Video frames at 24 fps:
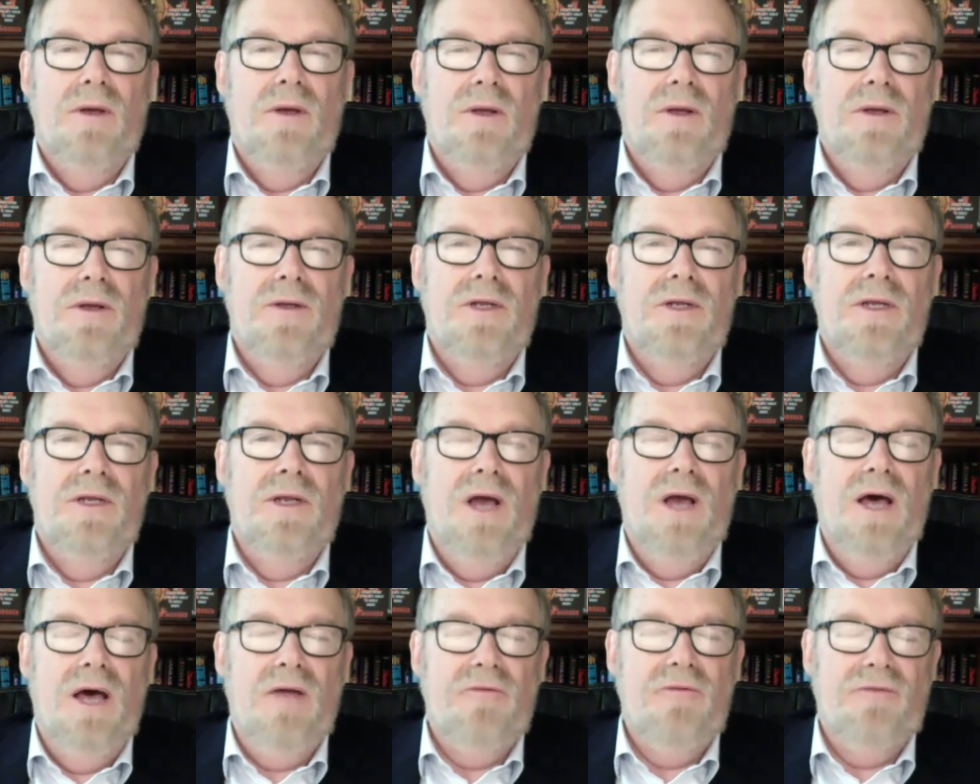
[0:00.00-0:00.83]
did
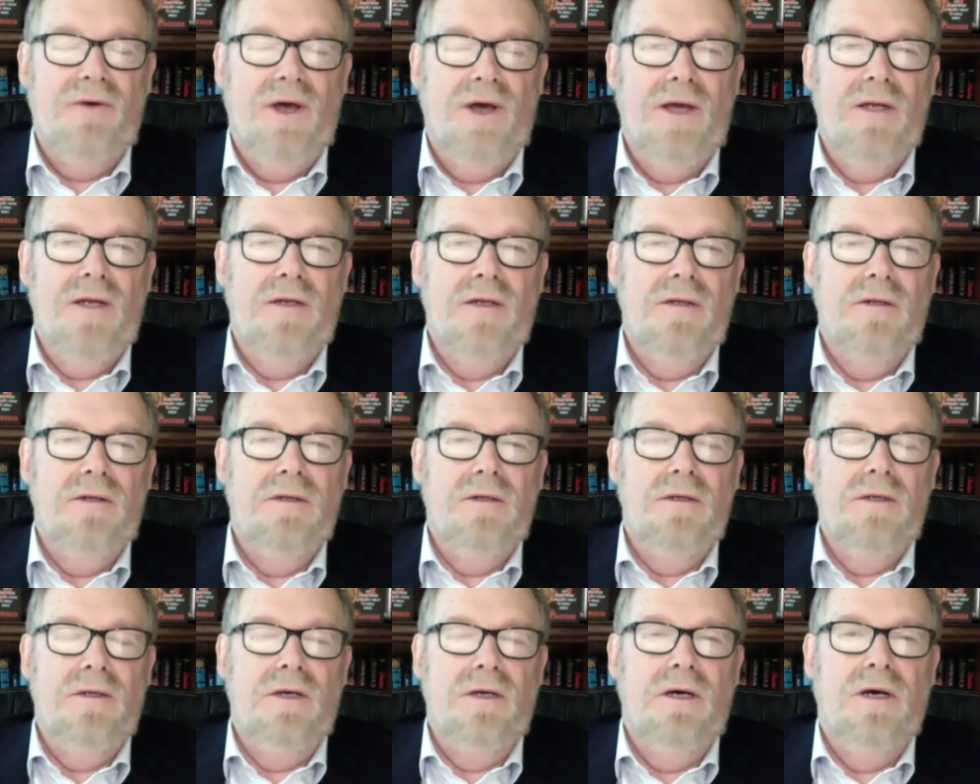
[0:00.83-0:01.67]
not fight
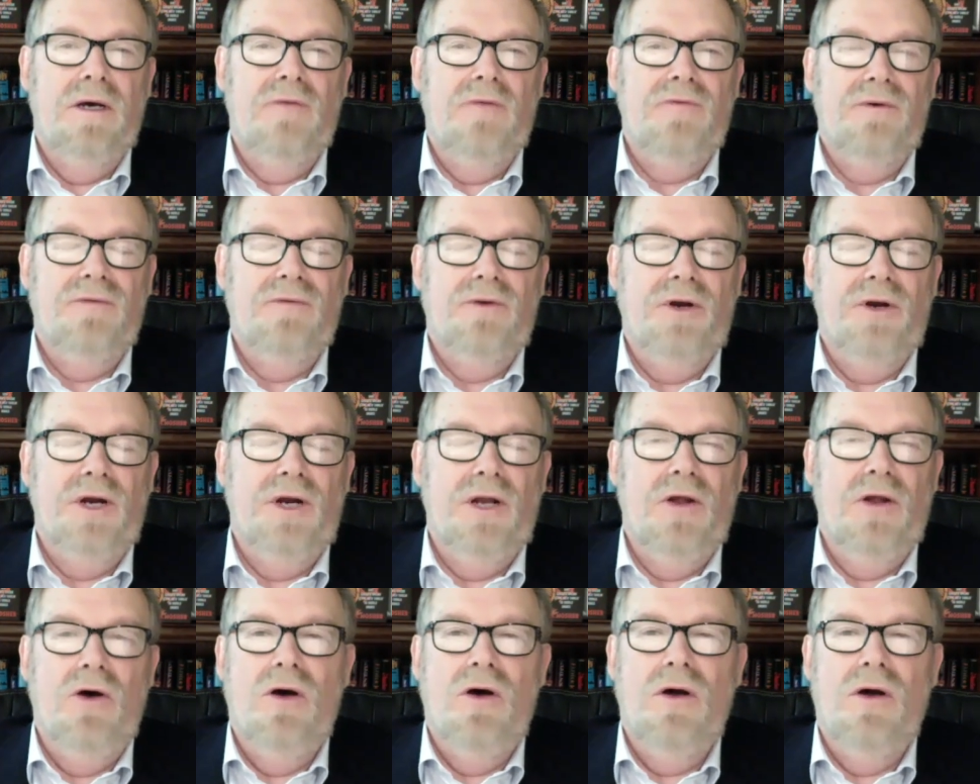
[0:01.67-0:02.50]
for very
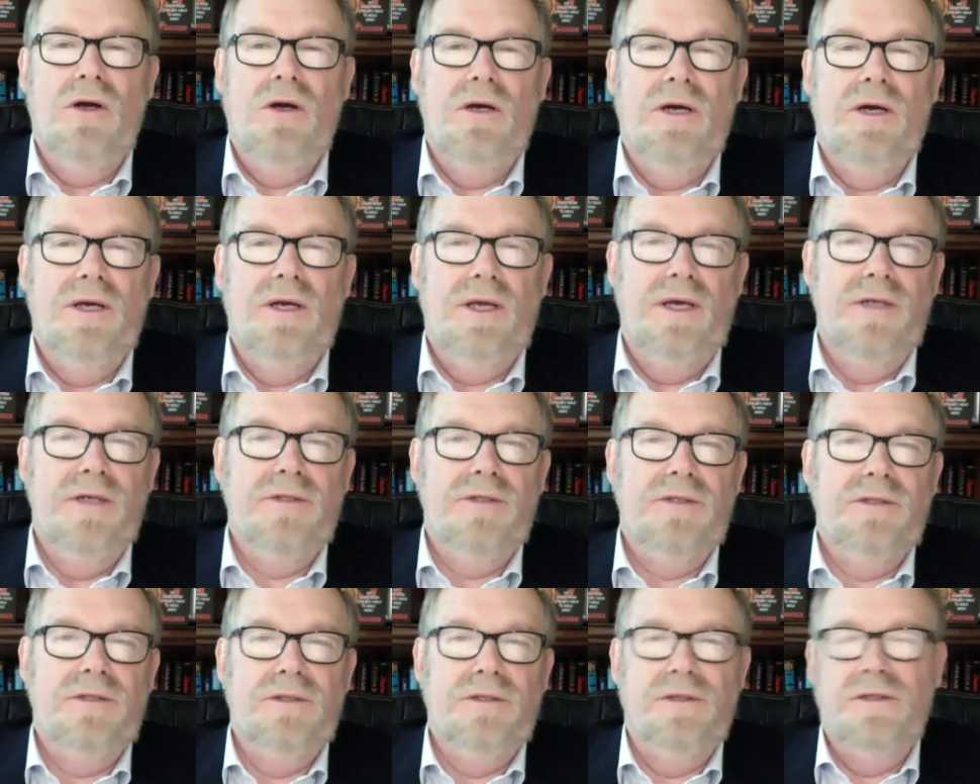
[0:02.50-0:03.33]
long
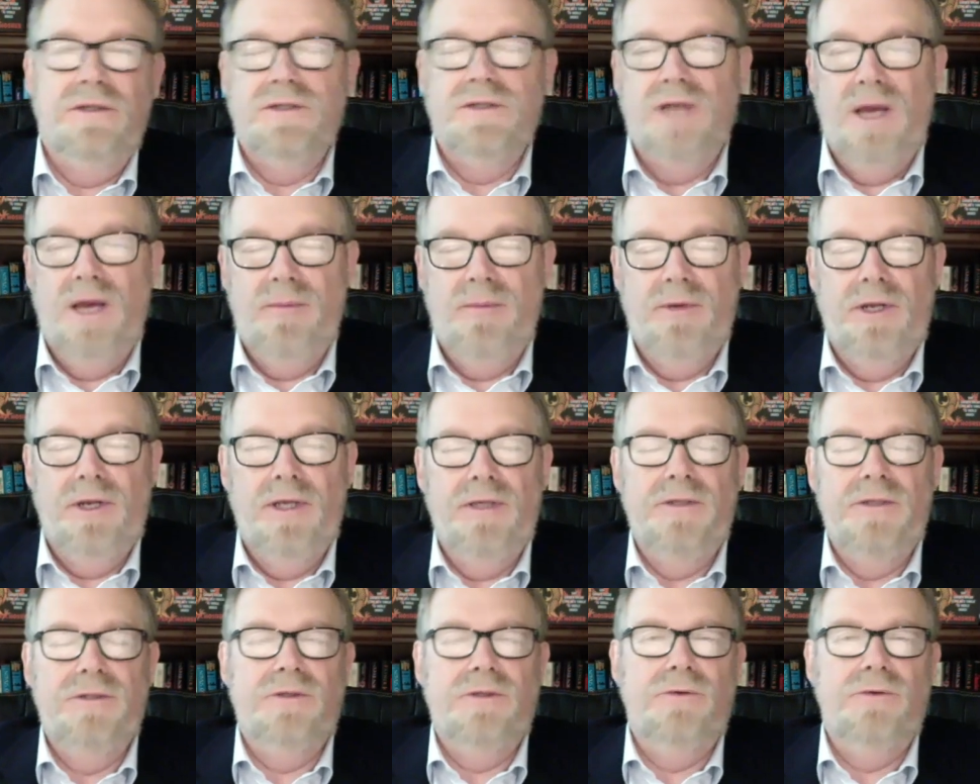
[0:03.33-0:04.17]
against the
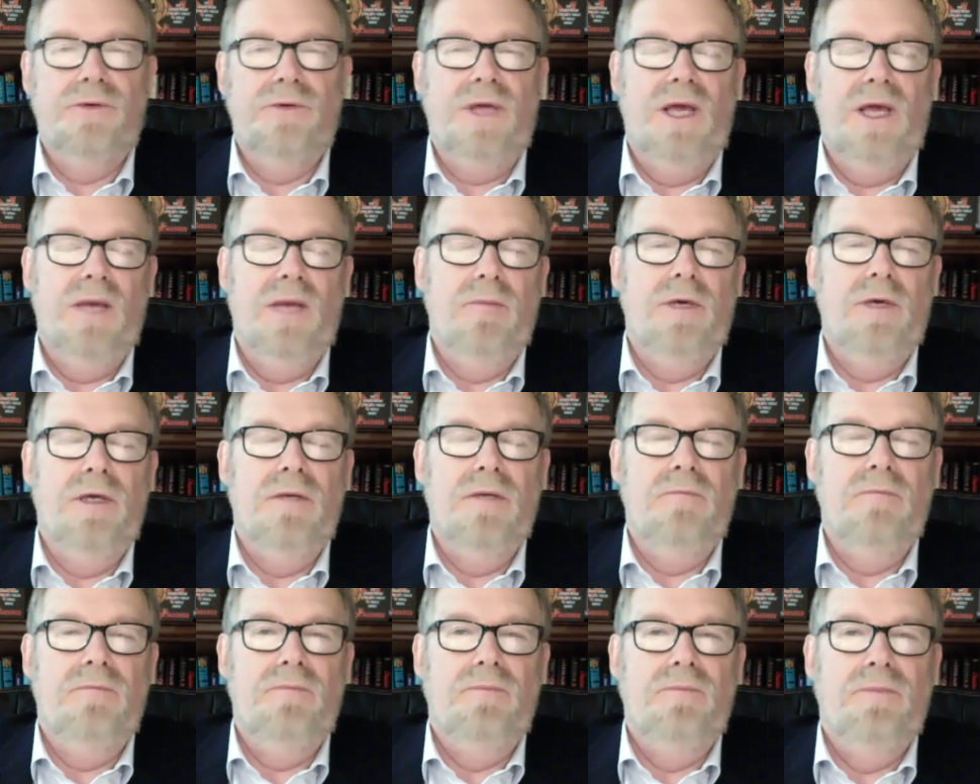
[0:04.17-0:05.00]
Japanese who came
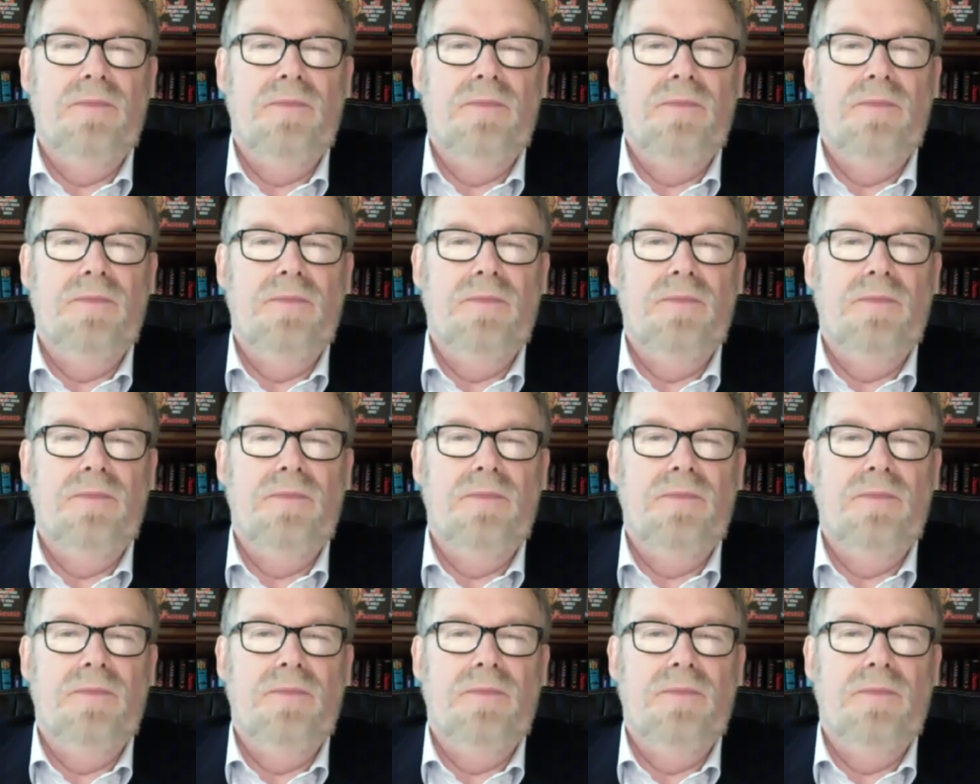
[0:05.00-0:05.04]
in.